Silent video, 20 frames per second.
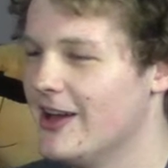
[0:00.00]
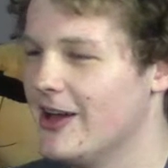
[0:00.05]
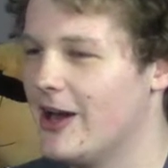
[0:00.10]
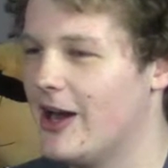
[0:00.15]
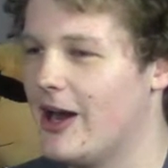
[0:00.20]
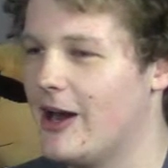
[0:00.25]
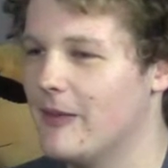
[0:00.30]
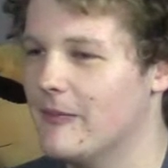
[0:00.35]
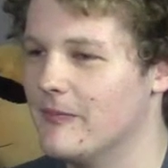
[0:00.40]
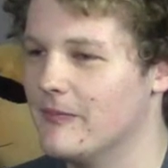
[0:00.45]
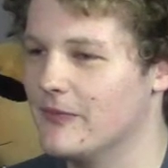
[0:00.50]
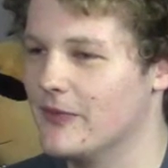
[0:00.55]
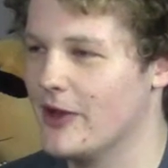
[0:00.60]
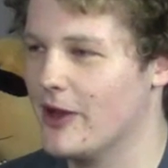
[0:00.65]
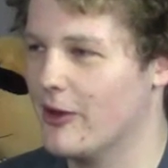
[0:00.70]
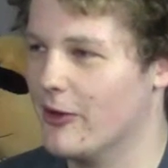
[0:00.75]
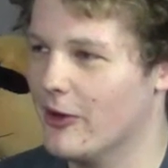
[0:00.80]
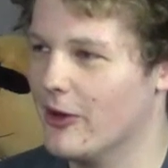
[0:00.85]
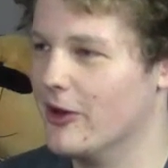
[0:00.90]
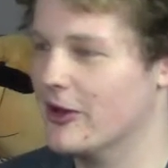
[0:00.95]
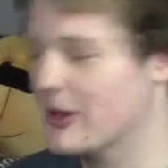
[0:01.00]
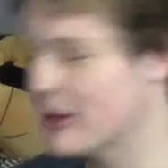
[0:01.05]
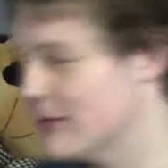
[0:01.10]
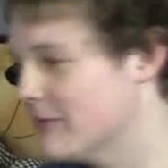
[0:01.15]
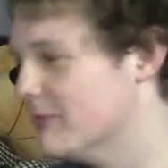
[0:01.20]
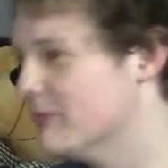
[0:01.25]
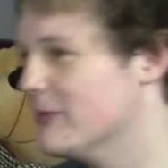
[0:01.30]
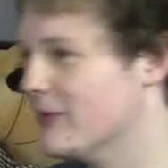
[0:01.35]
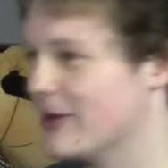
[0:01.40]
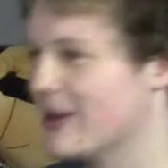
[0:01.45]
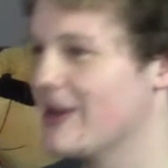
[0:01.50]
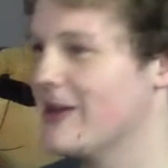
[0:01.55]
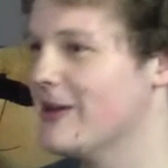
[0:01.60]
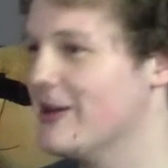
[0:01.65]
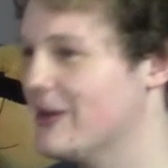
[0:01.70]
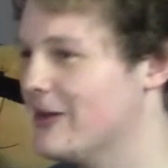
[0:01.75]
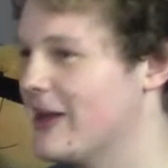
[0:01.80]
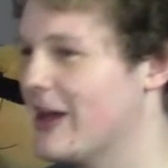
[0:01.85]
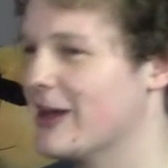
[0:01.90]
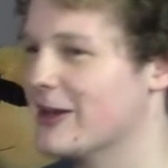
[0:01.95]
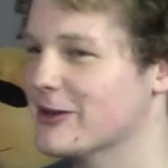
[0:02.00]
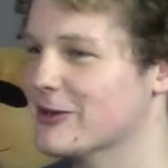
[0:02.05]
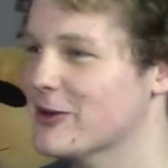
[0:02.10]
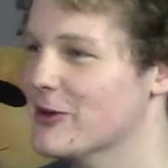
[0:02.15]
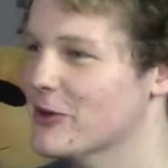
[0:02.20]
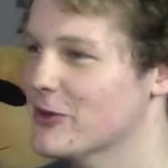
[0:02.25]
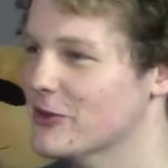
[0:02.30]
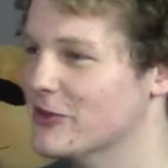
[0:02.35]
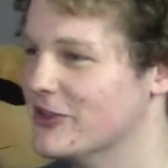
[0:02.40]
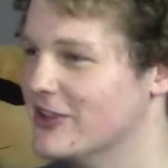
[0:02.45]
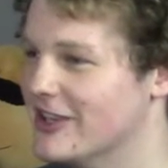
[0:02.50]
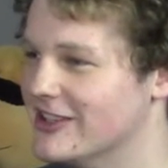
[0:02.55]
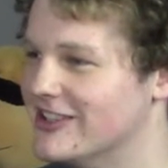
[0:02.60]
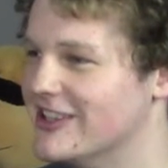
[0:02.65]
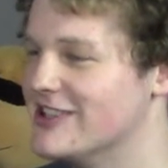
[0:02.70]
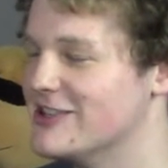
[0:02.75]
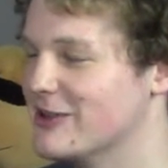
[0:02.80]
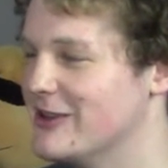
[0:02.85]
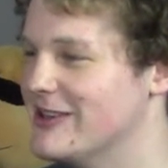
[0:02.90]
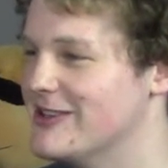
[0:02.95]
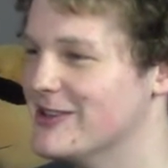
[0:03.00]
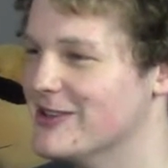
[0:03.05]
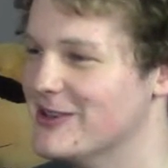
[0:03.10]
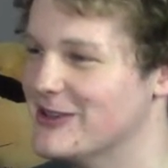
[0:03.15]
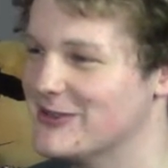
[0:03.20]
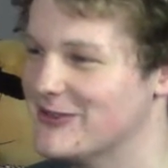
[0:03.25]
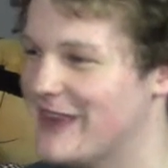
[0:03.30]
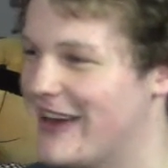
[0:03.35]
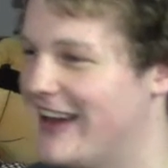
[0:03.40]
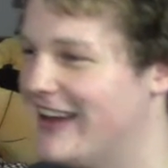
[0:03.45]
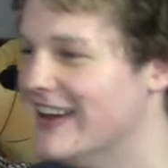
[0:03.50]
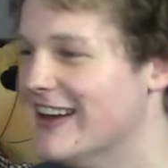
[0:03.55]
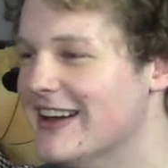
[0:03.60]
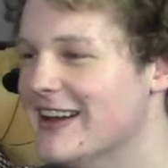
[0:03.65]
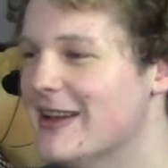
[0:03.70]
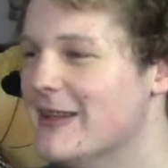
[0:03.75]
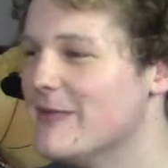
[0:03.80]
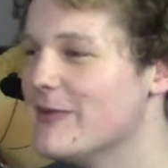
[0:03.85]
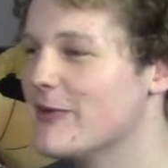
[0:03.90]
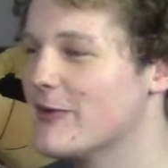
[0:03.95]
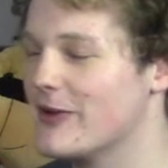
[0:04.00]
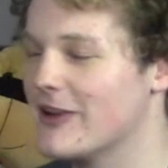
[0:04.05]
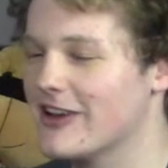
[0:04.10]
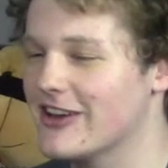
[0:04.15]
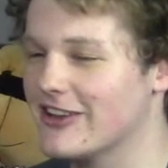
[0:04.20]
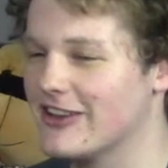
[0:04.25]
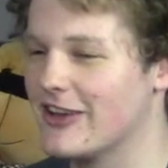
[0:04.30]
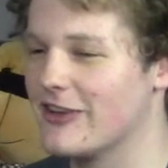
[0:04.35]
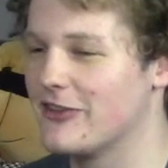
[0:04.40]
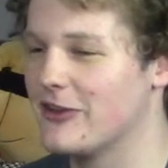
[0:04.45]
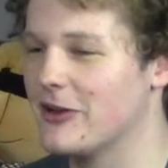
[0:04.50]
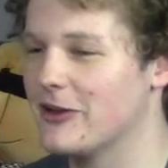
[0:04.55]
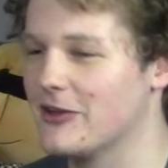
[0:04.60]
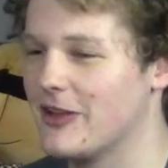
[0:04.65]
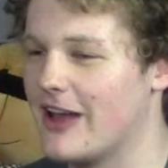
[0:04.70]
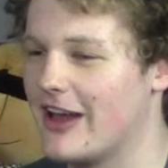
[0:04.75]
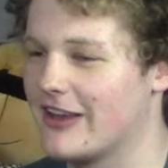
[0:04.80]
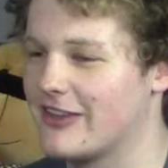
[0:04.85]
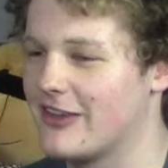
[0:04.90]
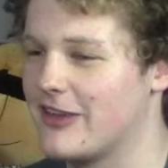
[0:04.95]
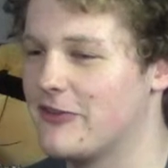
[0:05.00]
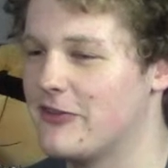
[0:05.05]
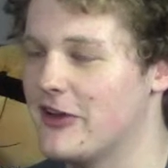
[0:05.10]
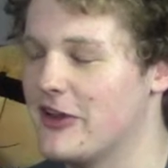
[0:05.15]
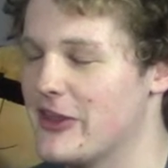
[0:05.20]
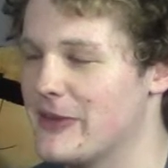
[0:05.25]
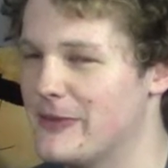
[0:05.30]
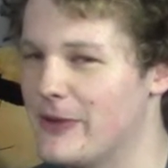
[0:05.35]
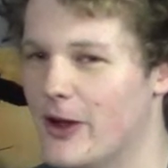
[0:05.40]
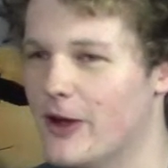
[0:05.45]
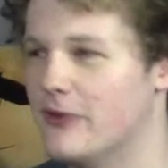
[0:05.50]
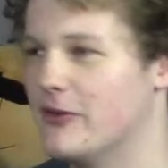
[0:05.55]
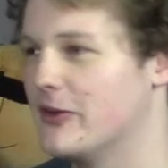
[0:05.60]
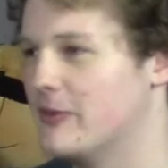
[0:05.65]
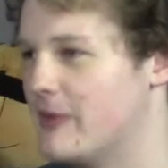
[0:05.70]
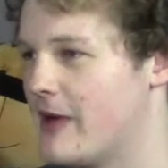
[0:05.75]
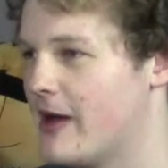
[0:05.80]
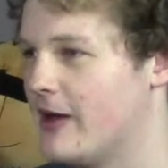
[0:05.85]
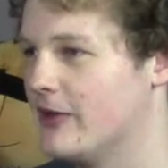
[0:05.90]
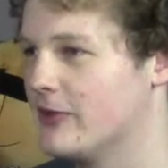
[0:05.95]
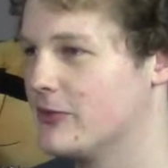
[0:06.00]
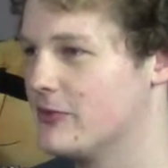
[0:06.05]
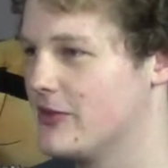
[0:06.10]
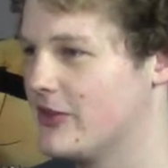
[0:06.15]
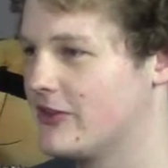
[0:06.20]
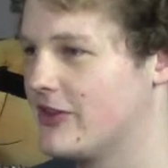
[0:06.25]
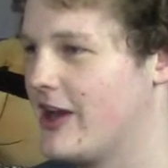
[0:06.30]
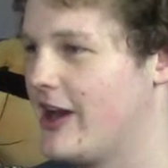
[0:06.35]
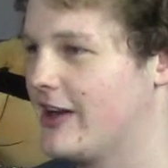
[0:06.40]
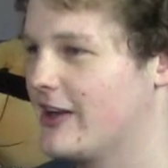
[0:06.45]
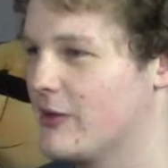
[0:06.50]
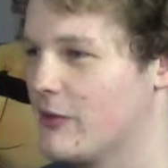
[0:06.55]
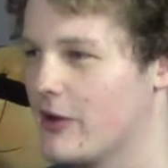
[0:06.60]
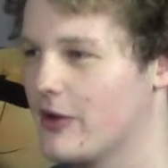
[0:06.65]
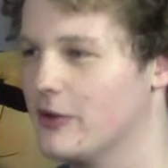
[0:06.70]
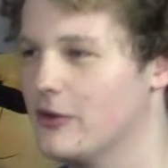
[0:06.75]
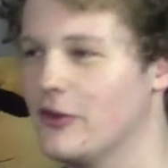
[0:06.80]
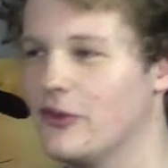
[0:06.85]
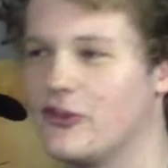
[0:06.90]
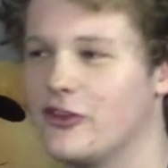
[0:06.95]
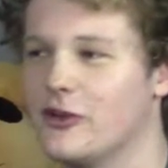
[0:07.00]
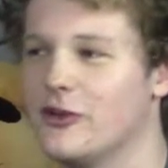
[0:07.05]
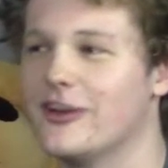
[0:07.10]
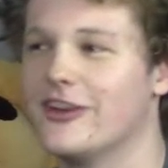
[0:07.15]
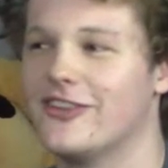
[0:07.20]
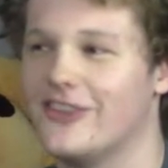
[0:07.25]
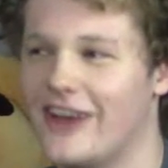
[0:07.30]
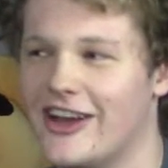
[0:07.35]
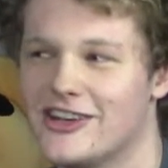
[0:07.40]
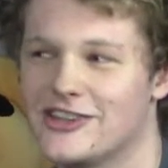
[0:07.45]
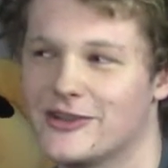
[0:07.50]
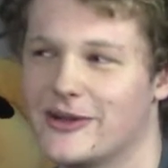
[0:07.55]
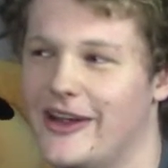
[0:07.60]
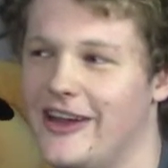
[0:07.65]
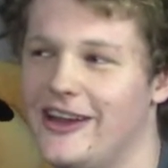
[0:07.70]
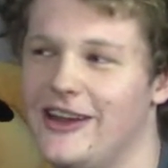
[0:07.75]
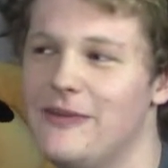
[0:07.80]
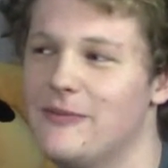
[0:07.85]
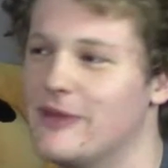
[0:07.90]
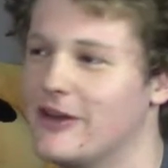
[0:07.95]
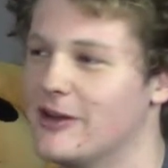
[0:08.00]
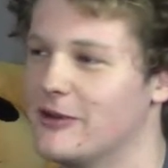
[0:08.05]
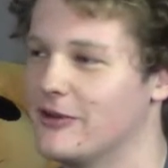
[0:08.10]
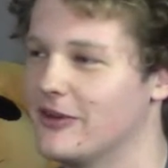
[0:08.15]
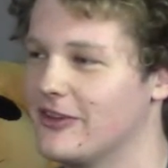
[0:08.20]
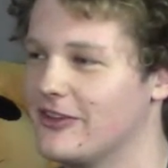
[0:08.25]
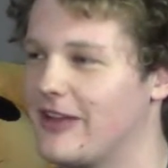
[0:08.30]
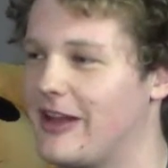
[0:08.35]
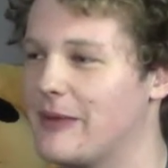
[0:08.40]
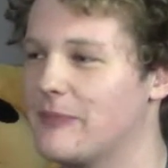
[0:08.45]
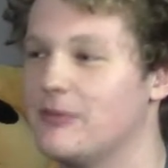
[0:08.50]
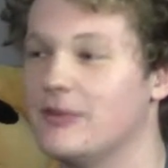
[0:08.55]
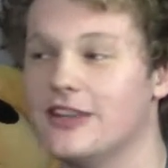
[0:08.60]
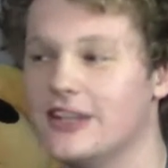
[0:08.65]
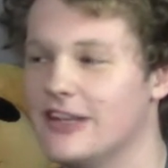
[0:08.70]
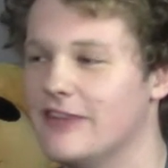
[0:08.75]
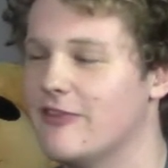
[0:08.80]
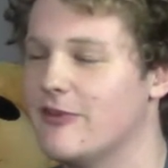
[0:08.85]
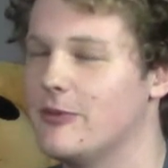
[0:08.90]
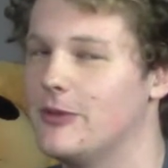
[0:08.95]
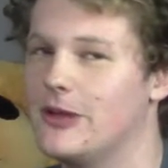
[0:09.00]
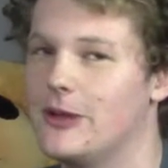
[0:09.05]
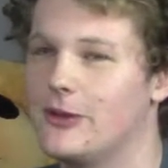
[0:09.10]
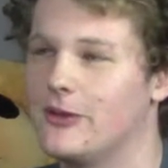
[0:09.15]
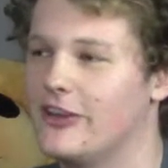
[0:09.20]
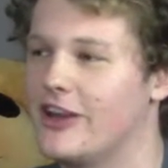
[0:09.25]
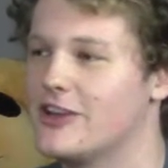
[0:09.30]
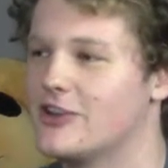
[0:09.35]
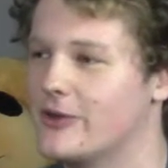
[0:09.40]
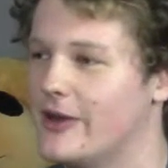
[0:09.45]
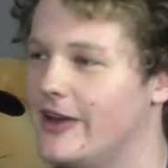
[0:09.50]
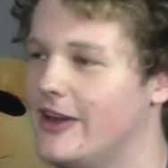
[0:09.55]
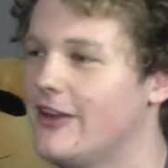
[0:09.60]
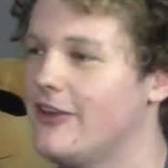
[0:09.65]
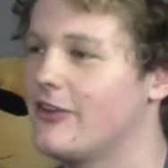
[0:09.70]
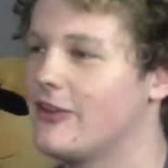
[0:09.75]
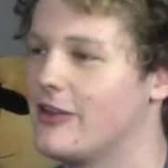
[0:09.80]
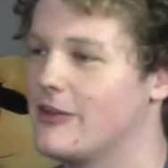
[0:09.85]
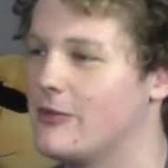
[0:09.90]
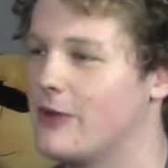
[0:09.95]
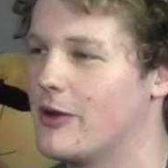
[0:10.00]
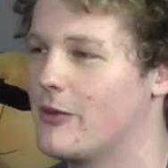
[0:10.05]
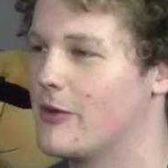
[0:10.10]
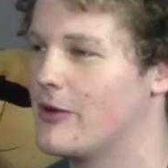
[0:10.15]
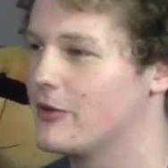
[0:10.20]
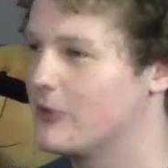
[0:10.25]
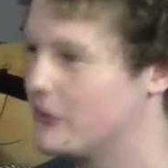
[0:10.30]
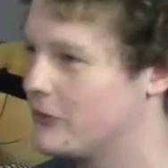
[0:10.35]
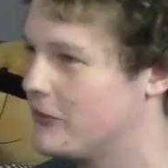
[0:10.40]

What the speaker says: You know, oh, you're bloody kangaroos and your didgeridoos, mate. Whereas I felt like they found the perfect balance with this character, where it was still exaggerated, but it was like believably exaggerated to the point where it was